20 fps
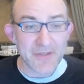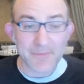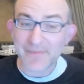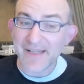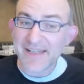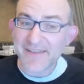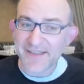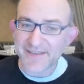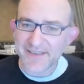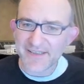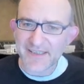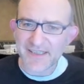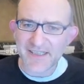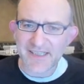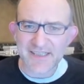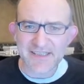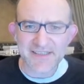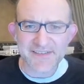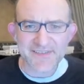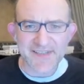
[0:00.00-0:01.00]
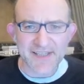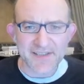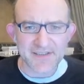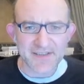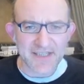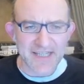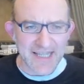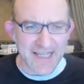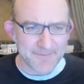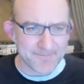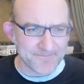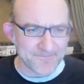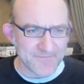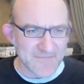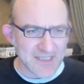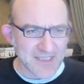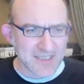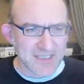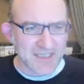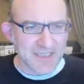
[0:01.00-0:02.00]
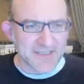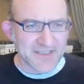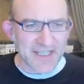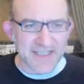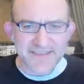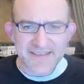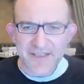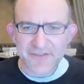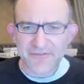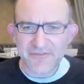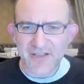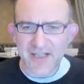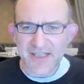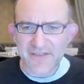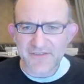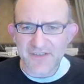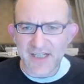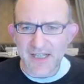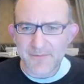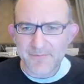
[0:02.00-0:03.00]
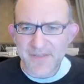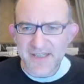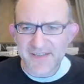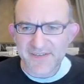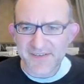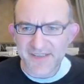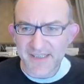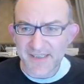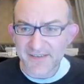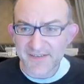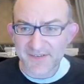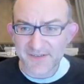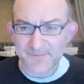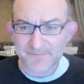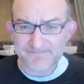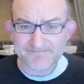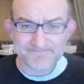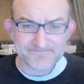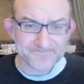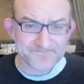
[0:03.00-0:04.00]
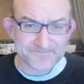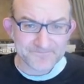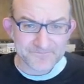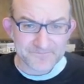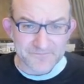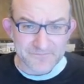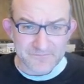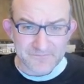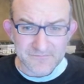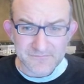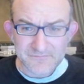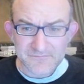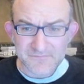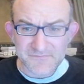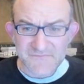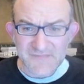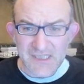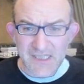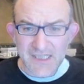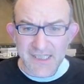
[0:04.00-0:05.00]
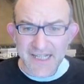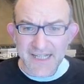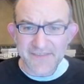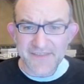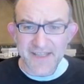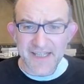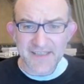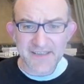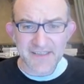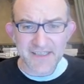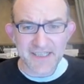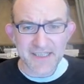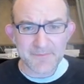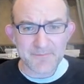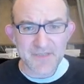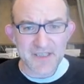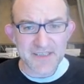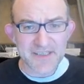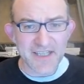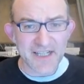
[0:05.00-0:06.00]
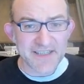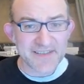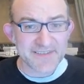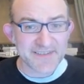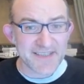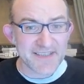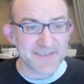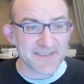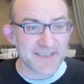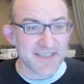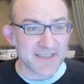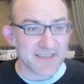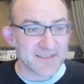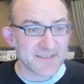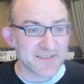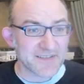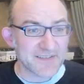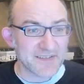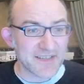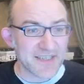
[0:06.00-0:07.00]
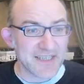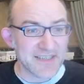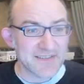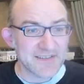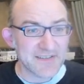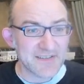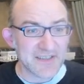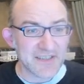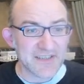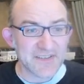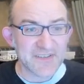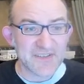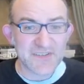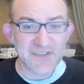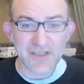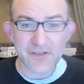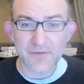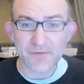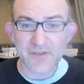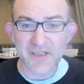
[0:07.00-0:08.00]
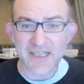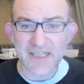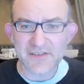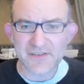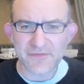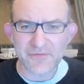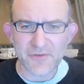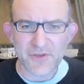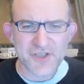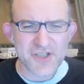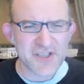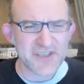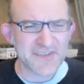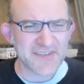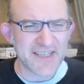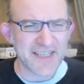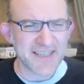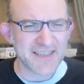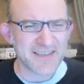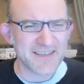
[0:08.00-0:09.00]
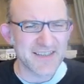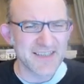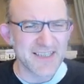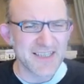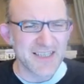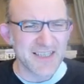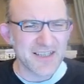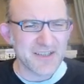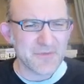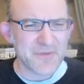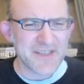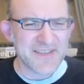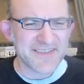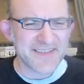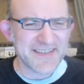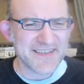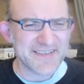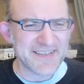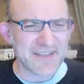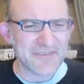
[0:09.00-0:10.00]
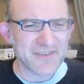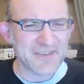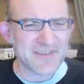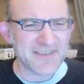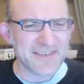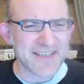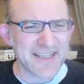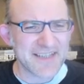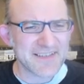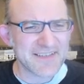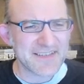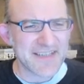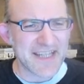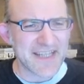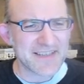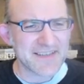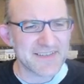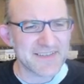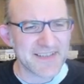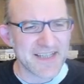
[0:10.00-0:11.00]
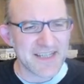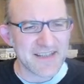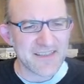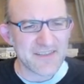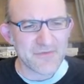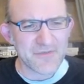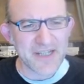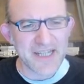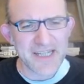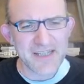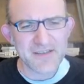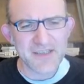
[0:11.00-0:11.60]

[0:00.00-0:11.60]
I played that in a second game. Knight a5, knight b6, and then knight c6 is against Wojciechek. Queen c7 takes c3.